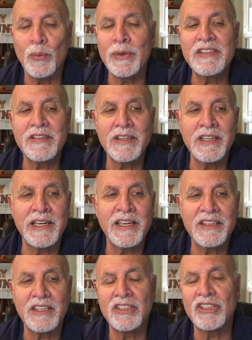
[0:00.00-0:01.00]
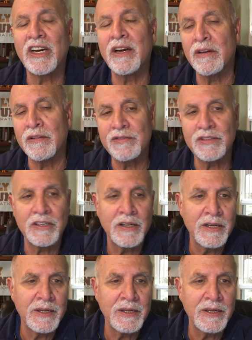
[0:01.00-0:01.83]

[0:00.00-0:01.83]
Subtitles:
recently hit the shelves.